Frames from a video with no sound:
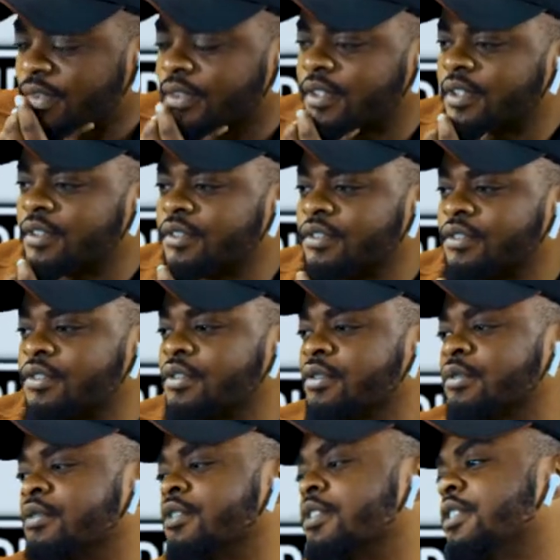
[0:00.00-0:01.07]
think
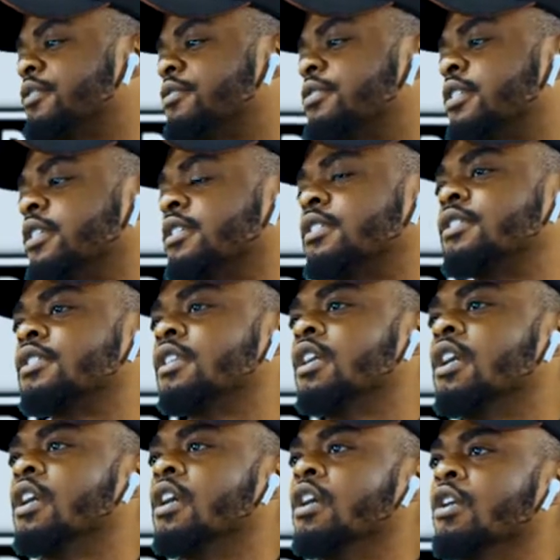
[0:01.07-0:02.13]
new difference?
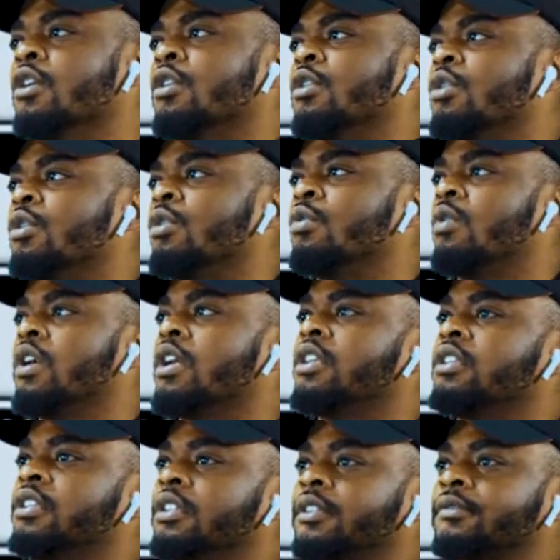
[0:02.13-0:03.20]

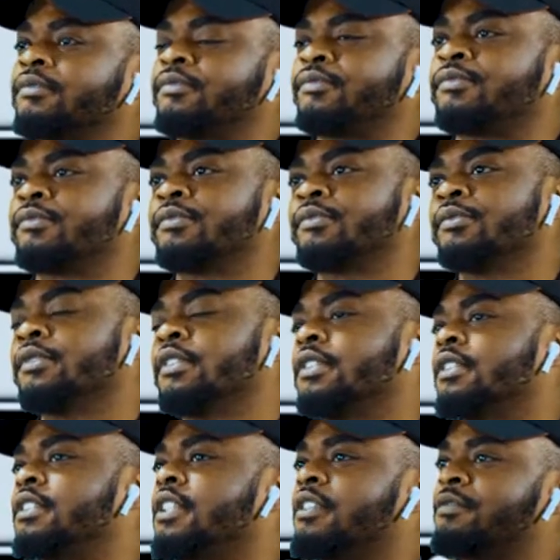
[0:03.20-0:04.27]
Well,
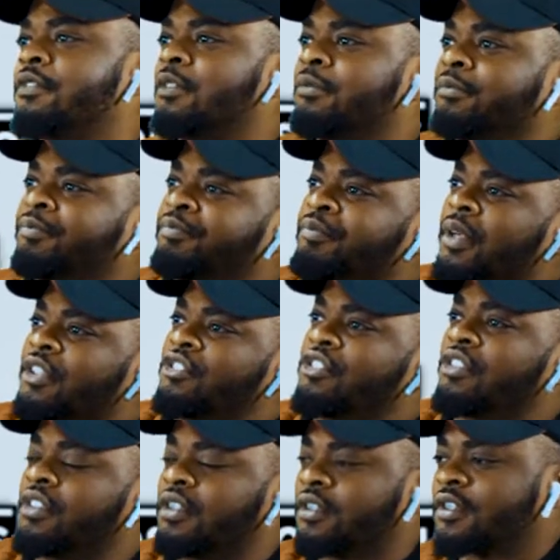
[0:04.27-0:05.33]
let's say from
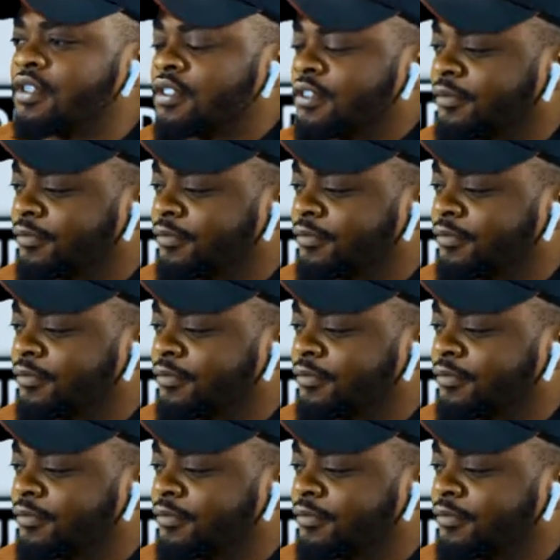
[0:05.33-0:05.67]
Patriot.